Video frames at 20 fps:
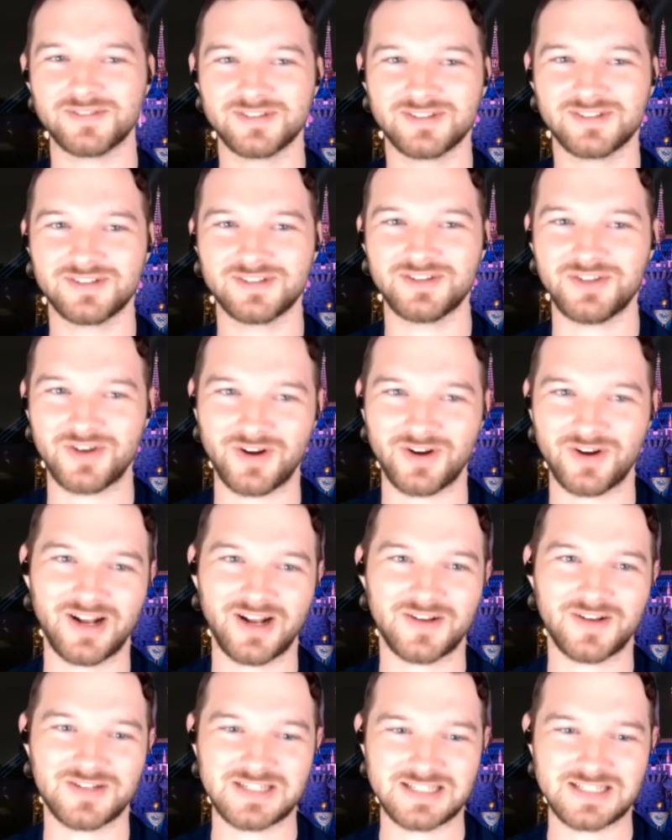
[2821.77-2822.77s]
Oh, Yard
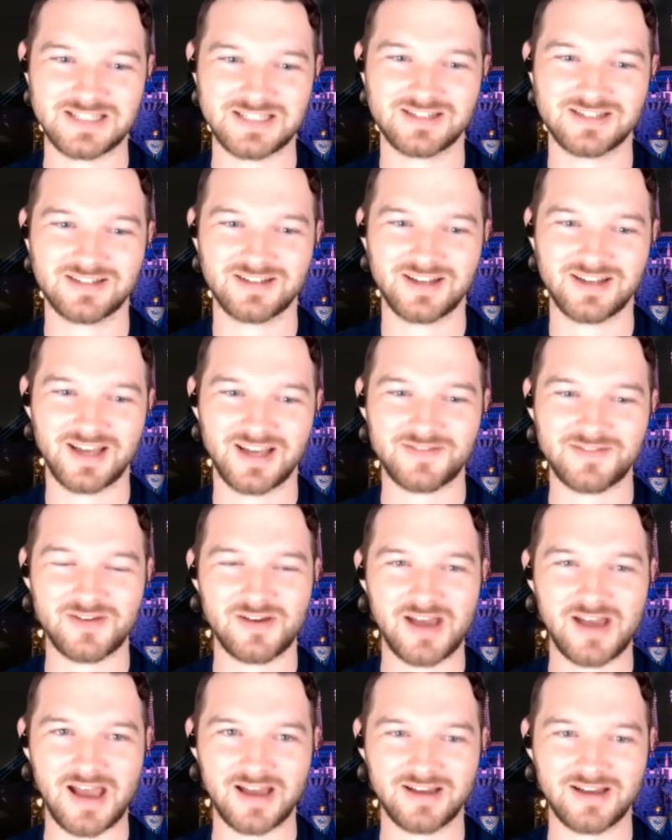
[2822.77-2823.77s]
House. What, what's
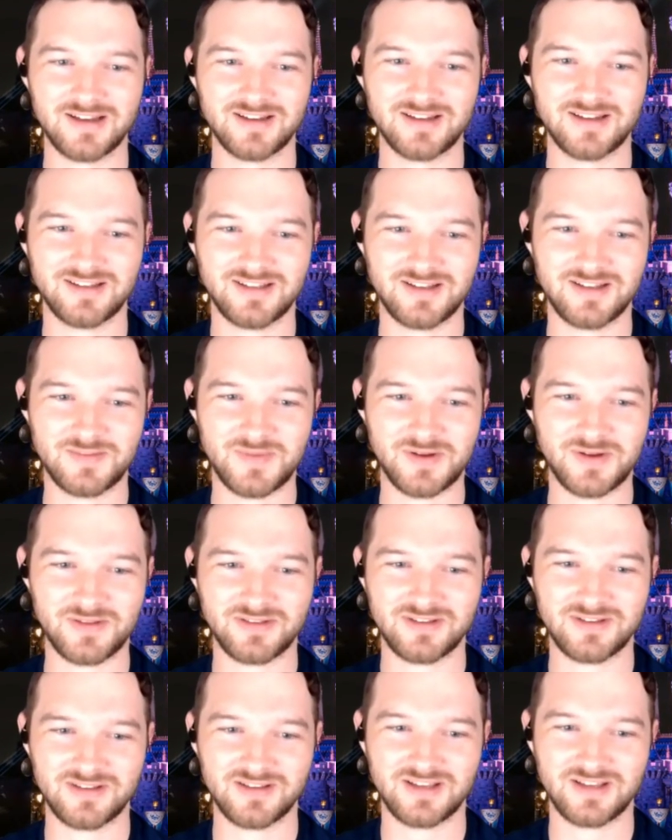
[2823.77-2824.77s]
you, what's
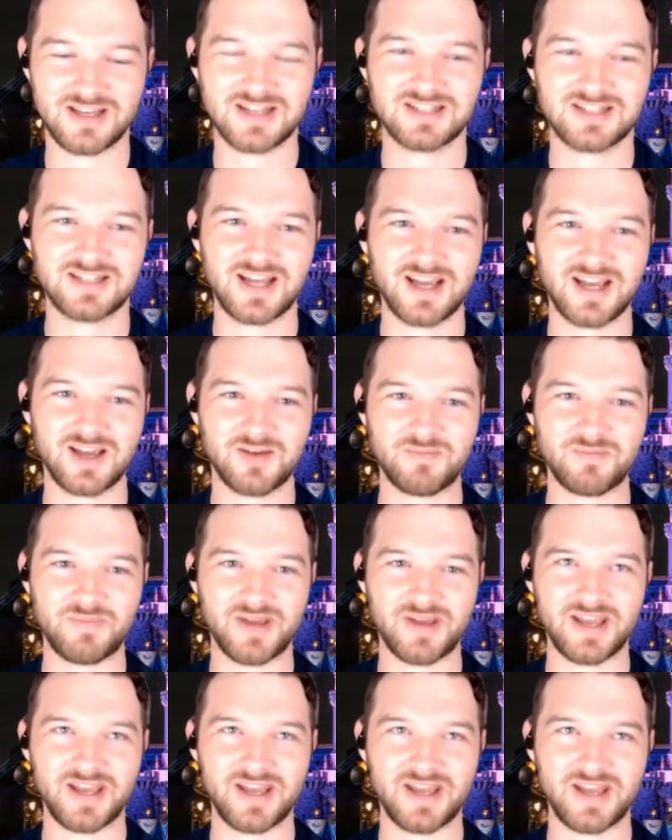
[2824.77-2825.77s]
that? it's like a
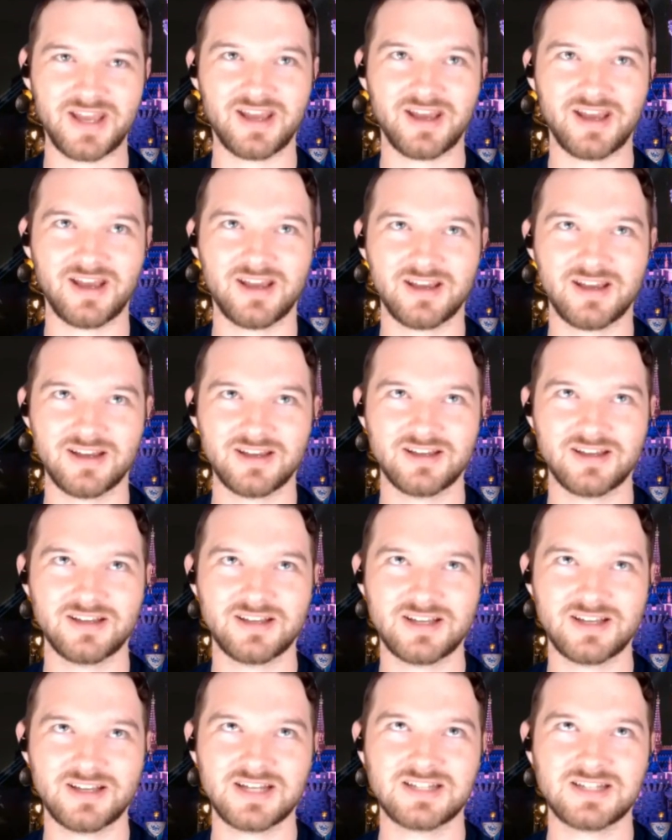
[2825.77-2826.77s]
big
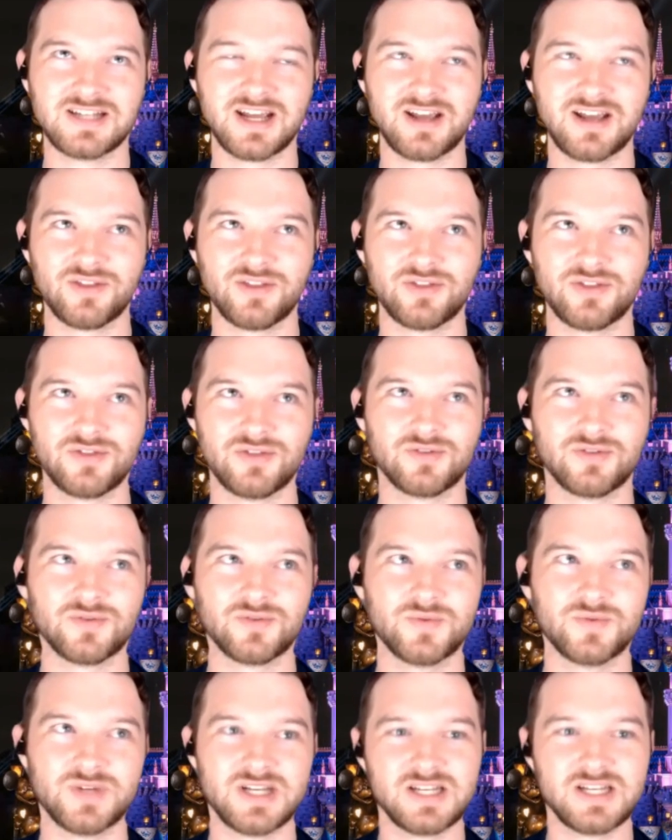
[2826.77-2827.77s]
it's like a
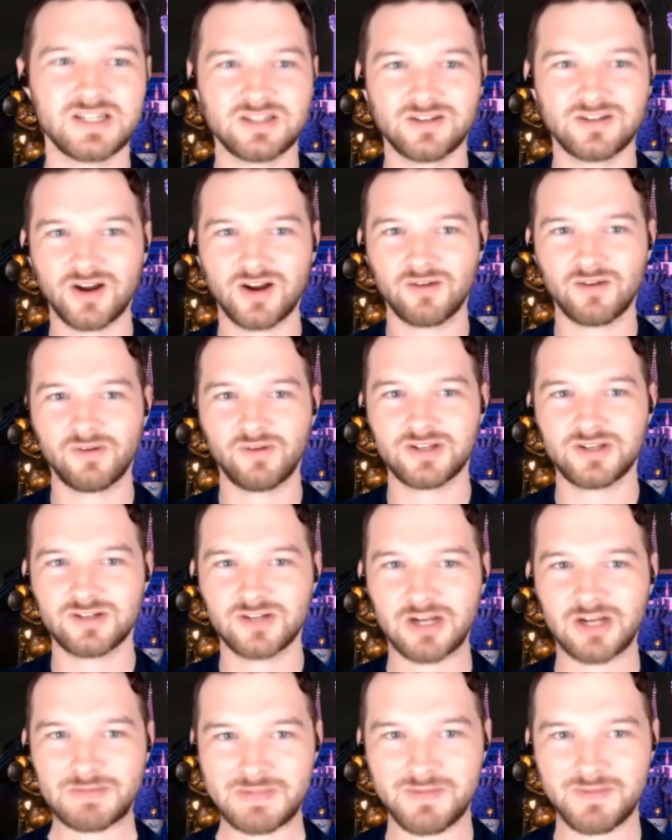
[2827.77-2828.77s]
three star
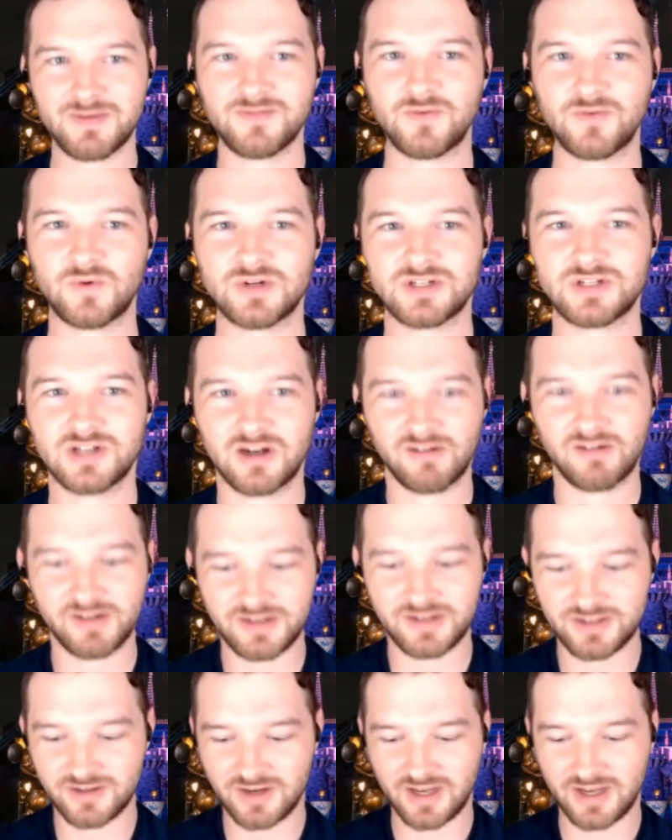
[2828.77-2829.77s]
restaurant, maybe four star
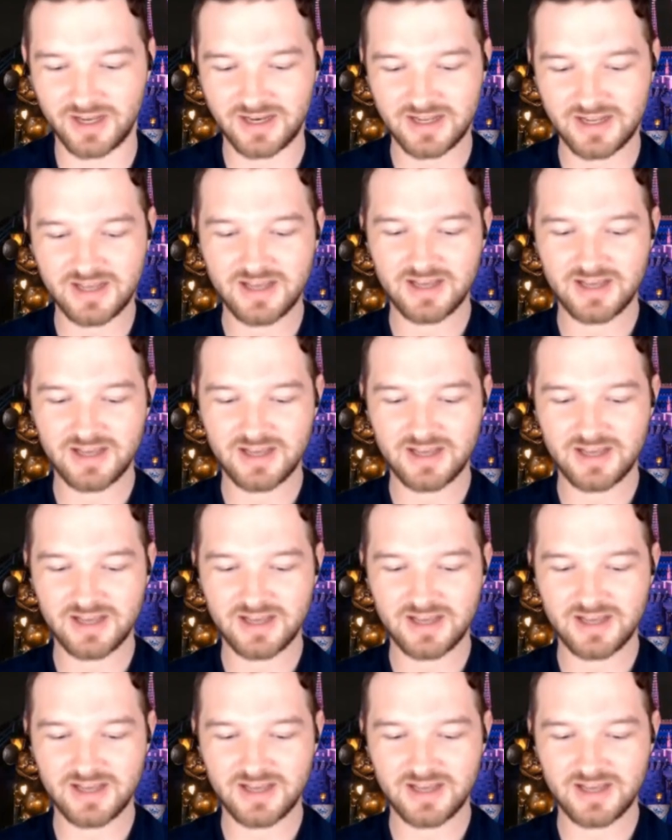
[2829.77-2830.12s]
restaurant.